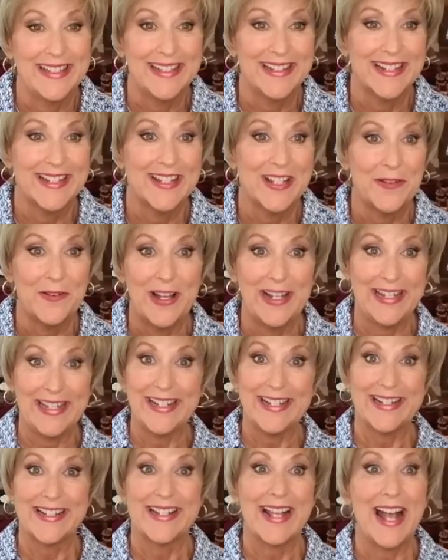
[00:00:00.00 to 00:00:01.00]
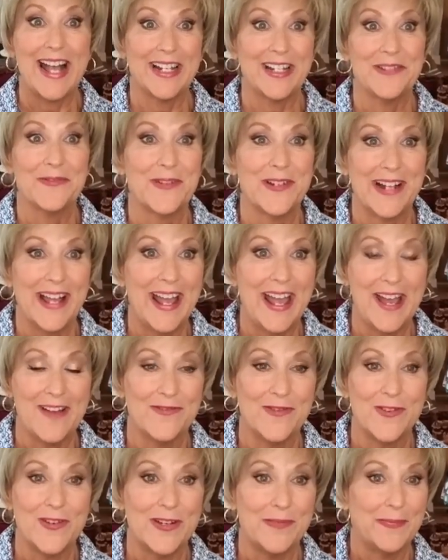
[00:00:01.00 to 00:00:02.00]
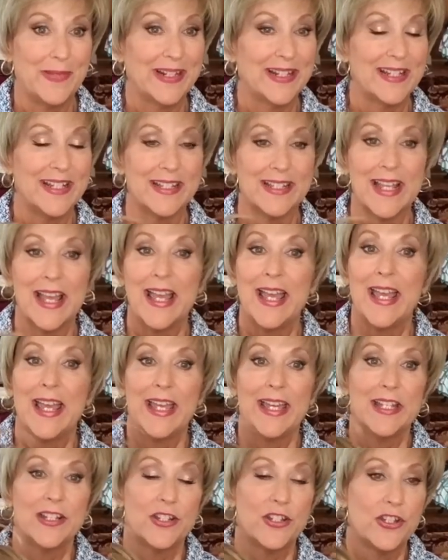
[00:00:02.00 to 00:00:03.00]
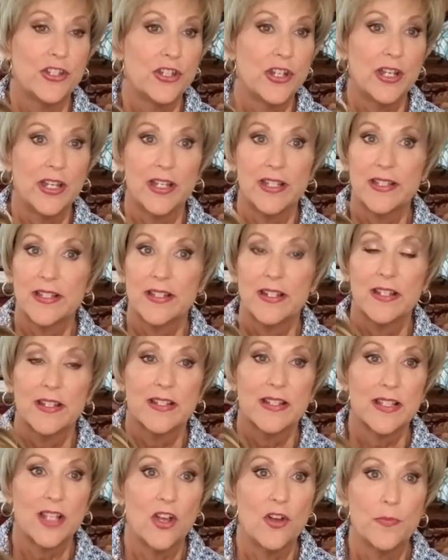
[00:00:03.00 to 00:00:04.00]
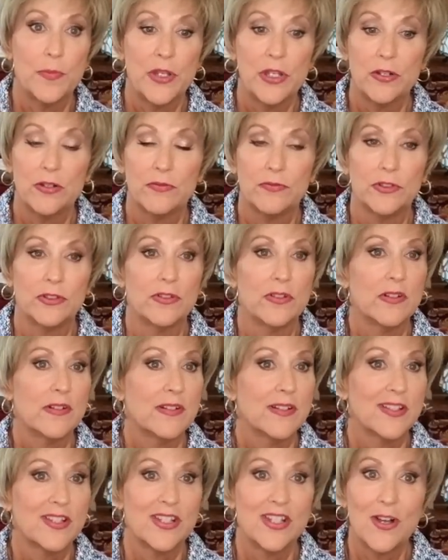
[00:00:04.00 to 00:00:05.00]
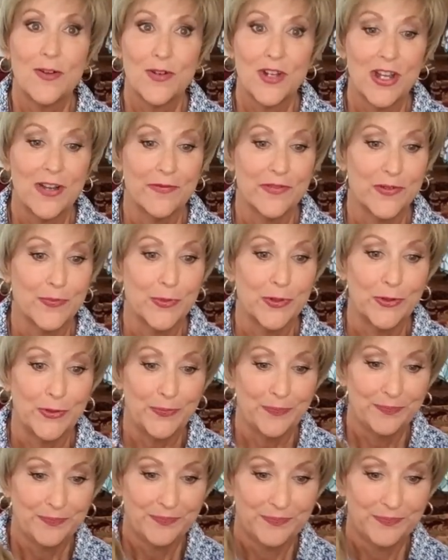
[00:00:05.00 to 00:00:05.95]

this, so I get excited when I have one because it's just so beautiful, so comfortable.